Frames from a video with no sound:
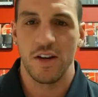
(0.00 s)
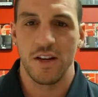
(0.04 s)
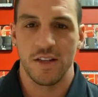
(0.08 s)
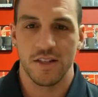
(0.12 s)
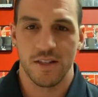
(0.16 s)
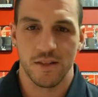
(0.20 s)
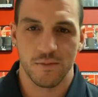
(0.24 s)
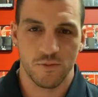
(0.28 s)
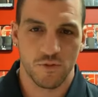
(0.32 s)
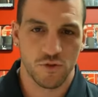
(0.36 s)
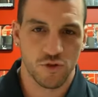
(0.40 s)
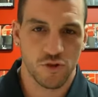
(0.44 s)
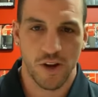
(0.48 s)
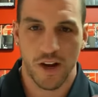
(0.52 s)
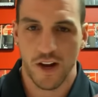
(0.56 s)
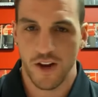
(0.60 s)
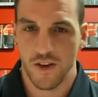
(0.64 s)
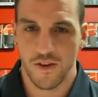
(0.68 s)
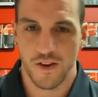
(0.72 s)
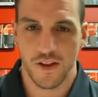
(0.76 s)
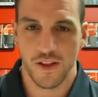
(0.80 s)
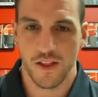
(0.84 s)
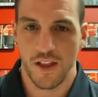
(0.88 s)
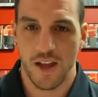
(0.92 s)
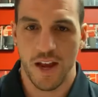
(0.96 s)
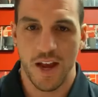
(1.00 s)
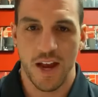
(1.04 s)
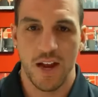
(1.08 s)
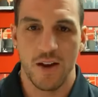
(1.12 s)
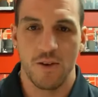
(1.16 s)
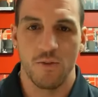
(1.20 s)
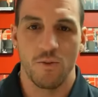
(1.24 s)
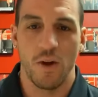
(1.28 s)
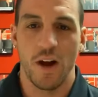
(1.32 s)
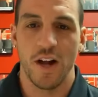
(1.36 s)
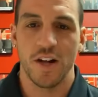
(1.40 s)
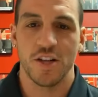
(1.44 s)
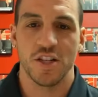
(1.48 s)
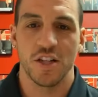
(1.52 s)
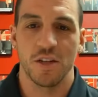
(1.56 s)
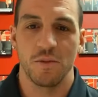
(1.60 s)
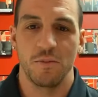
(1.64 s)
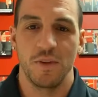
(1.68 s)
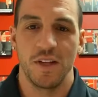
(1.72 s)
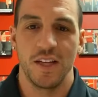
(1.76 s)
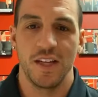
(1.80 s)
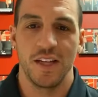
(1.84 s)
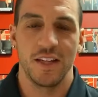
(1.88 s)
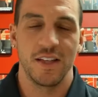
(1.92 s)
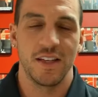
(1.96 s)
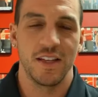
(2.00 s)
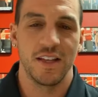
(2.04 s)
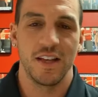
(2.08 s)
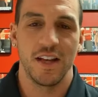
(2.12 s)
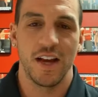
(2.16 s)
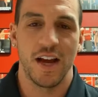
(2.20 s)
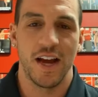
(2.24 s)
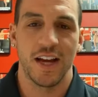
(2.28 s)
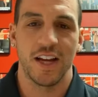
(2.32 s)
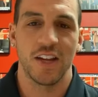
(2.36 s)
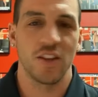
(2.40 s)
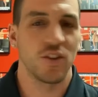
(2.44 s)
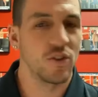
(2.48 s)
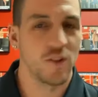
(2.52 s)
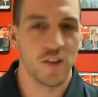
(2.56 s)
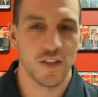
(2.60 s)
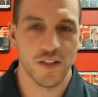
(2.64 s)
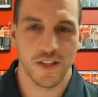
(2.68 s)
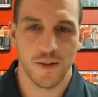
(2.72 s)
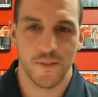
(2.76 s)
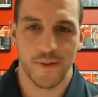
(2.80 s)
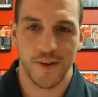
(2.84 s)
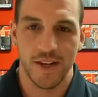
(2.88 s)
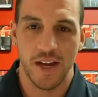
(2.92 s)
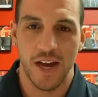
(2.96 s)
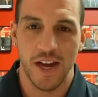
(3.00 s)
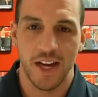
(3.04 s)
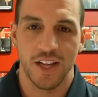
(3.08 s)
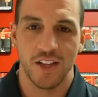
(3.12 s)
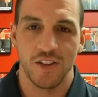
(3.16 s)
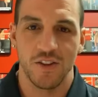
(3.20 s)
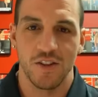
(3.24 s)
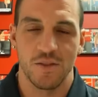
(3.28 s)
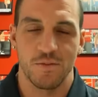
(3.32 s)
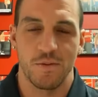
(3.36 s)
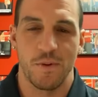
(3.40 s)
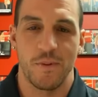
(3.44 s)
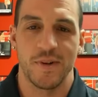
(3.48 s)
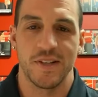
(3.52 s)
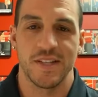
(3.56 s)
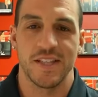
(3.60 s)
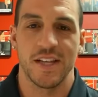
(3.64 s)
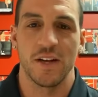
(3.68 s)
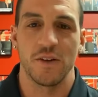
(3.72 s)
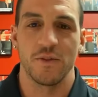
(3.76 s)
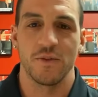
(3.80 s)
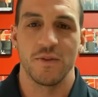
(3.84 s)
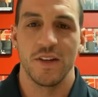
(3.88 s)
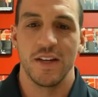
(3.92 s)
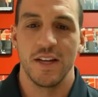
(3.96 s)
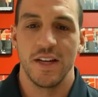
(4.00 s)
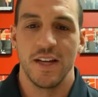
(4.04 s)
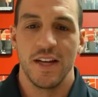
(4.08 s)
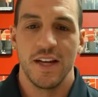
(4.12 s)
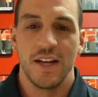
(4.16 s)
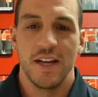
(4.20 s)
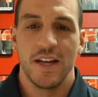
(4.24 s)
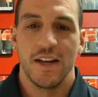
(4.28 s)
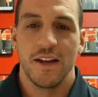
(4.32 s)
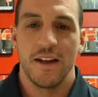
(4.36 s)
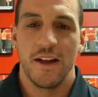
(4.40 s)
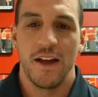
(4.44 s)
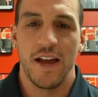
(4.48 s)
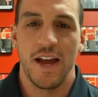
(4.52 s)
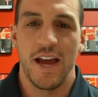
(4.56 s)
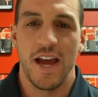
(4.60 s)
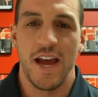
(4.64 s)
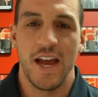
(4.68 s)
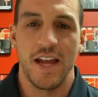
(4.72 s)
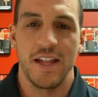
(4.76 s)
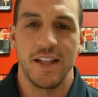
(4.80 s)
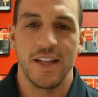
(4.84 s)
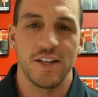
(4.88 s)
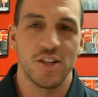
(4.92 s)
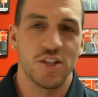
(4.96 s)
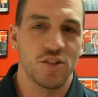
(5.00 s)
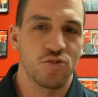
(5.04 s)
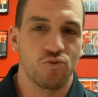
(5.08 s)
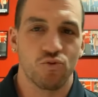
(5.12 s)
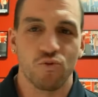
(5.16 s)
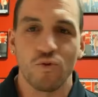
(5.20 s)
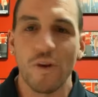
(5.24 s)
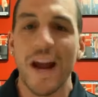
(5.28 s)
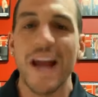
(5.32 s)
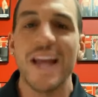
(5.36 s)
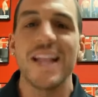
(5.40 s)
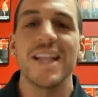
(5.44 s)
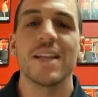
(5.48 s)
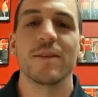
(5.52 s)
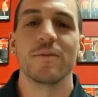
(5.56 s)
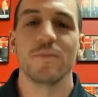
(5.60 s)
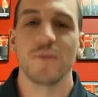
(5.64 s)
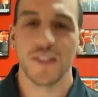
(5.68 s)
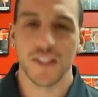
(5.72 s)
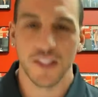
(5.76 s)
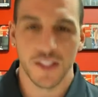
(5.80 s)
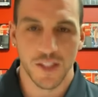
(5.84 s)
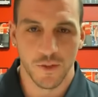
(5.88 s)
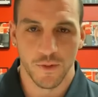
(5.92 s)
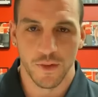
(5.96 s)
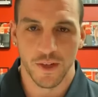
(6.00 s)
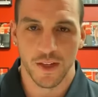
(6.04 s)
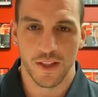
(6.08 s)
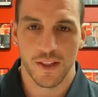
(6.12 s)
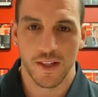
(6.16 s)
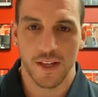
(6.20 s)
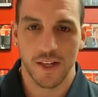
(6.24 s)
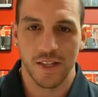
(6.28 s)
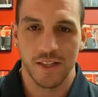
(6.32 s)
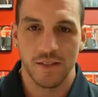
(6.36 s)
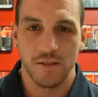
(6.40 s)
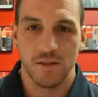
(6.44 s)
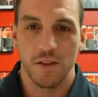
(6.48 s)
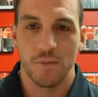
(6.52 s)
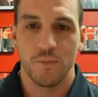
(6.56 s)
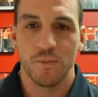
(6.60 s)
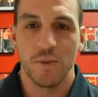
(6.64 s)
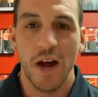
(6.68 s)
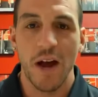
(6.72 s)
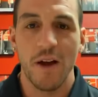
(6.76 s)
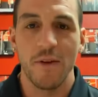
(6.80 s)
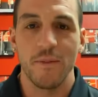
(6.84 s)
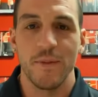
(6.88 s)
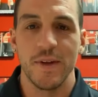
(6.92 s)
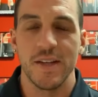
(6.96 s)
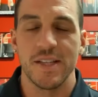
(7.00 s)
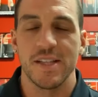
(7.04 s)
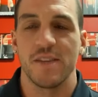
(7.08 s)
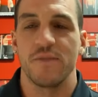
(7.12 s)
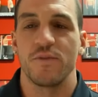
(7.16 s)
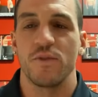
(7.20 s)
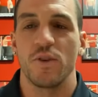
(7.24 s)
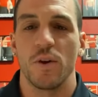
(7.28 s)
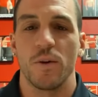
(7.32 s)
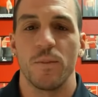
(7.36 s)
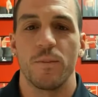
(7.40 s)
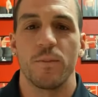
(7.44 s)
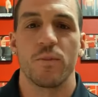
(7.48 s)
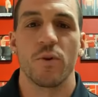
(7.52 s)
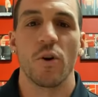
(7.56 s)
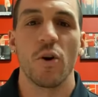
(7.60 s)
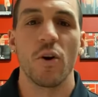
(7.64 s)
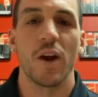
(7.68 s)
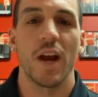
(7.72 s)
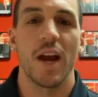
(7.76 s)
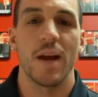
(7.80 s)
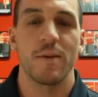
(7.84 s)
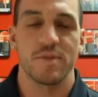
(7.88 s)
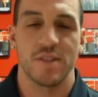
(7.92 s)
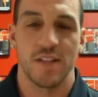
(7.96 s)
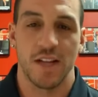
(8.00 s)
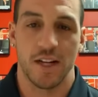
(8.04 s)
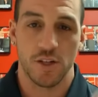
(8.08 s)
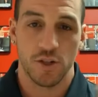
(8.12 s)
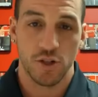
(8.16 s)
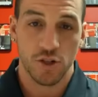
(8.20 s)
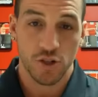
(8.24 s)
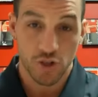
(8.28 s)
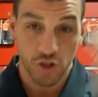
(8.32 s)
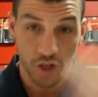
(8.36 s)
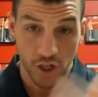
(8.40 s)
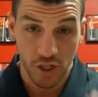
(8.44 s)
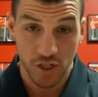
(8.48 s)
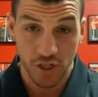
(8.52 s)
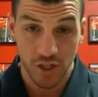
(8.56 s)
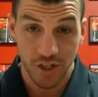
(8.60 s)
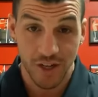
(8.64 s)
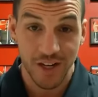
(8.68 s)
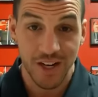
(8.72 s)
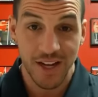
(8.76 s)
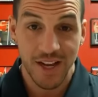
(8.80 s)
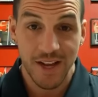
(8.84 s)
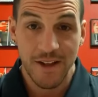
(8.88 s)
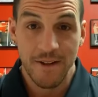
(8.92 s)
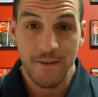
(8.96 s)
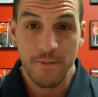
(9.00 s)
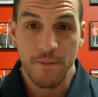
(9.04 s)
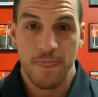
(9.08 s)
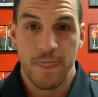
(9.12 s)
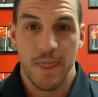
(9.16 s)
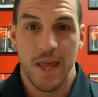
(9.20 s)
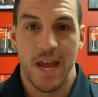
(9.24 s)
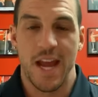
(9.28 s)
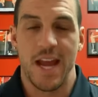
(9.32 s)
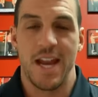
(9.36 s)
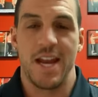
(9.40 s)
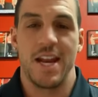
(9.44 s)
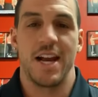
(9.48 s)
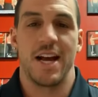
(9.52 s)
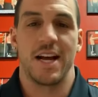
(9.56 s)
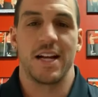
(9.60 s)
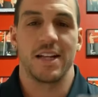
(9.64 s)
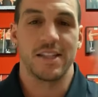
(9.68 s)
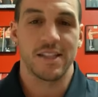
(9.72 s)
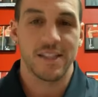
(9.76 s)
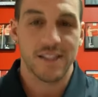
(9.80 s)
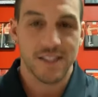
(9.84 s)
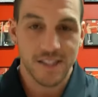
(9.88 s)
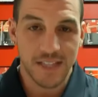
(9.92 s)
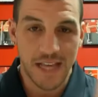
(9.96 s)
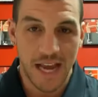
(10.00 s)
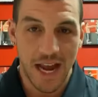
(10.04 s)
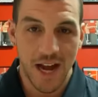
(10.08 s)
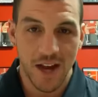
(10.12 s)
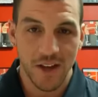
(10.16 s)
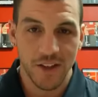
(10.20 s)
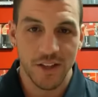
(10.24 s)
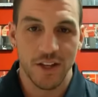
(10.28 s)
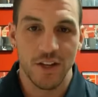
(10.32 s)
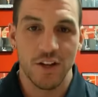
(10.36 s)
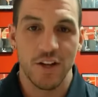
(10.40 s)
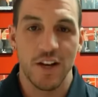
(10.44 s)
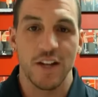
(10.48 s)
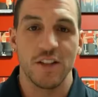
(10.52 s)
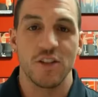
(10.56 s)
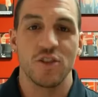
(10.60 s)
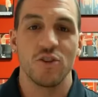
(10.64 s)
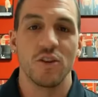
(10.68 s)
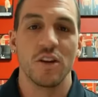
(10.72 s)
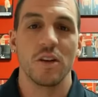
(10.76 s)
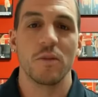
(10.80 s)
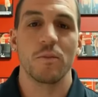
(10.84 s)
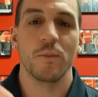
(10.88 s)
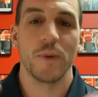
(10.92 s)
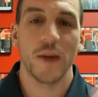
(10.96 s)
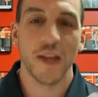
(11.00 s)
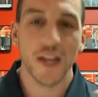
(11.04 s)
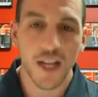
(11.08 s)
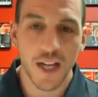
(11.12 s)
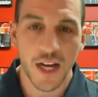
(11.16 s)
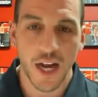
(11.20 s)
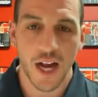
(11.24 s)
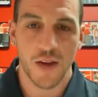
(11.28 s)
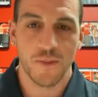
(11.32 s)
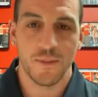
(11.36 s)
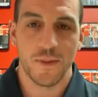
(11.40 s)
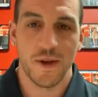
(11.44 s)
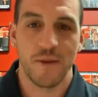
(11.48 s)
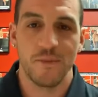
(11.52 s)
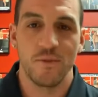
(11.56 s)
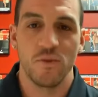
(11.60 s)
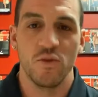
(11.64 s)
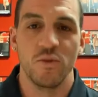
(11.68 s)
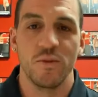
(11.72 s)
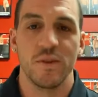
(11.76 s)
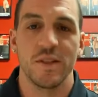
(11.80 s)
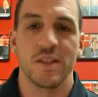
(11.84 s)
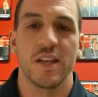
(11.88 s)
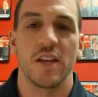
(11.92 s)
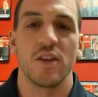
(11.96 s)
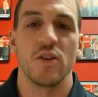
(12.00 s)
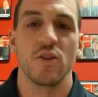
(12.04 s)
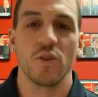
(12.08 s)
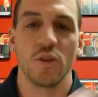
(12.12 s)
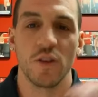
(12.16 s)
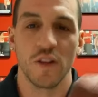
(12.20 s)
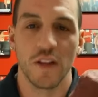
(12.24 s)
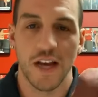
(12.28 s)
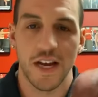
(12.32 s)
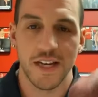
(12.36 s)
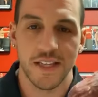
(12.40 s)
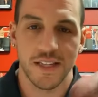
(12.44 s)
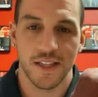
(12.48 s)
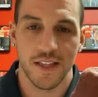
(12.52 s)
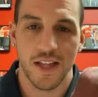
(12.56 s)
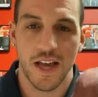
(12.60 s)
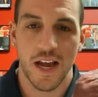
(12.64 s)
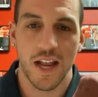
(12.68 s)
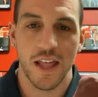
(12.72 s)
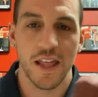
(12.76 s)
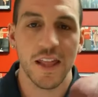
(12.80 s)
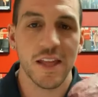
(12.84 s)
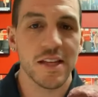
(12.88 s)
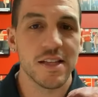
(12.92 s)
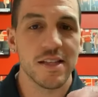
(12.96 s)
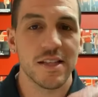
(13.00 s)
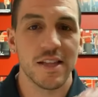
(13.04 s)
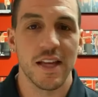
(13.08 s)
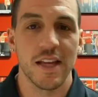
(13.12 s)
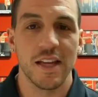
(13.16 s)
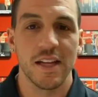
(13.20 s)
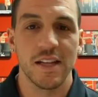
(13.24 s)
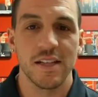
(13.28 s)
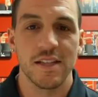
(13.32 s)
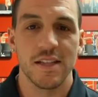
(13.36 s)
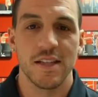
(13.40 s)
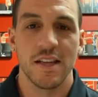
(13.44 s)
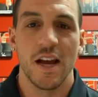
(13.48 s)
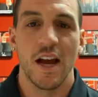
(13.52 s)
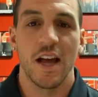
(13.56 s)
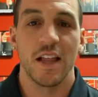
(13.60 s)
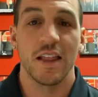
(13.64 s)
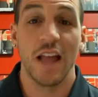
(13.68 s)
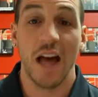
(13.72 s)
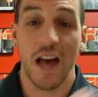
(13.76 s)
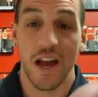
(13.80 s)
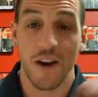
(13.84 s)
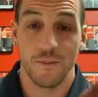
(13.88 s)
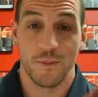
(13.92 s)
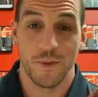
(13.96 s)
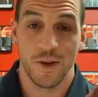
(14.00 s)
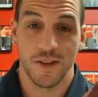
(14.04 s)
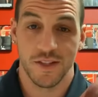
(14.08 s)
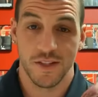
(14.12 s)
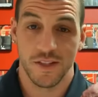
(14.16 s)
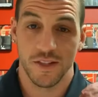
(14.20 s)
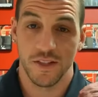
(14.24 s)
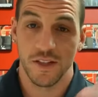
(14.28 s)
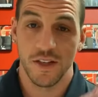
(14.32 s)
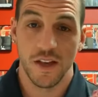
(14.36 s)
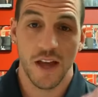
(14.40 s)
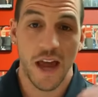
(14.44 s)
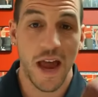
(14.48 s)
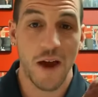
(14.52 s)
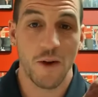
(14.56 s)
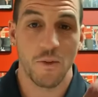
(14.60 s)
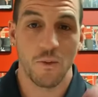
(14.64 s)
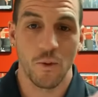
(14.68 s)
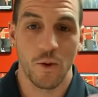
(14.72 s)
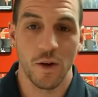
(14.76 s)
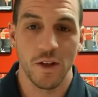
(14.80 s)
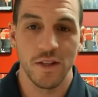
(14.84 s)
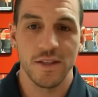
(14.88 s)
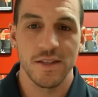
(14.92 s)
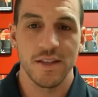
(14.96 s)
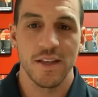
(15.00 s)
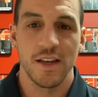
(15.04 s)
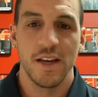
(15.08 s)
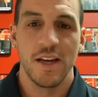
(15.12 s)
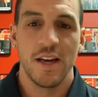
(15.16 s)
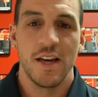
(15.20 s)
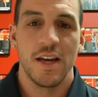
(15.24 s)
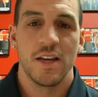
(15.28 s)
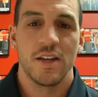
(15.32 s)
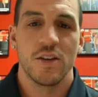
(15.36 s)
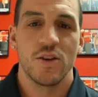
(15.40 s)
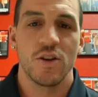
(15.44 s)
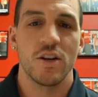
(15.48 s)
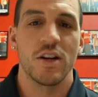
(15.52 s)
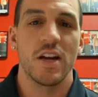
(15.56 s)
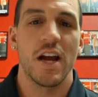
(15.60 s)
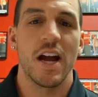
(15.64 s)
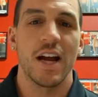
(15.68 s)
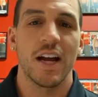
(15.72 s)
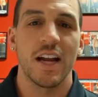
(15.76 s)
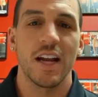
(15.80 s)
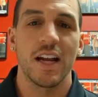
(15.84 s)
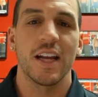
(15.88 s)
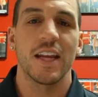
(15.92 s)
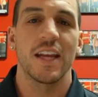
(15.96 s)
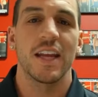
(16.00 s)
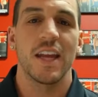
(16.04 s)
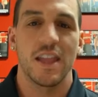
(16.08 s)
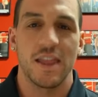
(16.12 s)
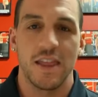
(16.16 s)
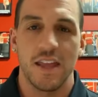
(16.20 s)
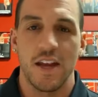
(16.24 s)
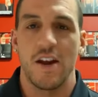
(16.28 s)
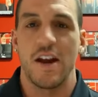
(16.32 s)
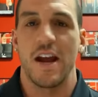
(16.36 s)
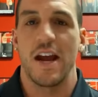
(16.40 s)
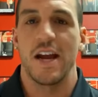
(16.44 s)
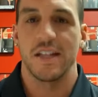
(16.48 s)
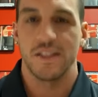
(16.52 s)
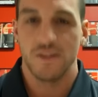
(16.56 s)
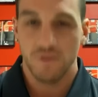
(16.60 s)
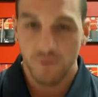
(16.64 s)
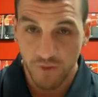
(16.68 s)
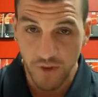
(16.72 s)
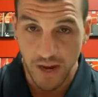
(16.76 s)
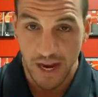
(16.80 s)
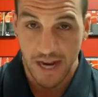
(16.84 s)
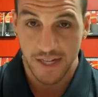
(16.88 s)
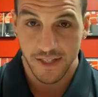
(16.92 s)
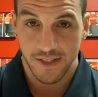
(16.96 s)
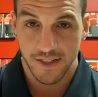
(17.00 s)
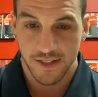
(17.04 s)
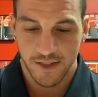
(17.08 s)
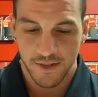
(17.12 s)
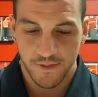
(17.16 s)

some trainer online watching me. I could do this by myself. And they're just randomly doing things. So the problem is, if your program's not structured and not sound, and you're not doing big compound movements that utilize a lot of these things, a lot of muscle at once, you're not going to get there as fast.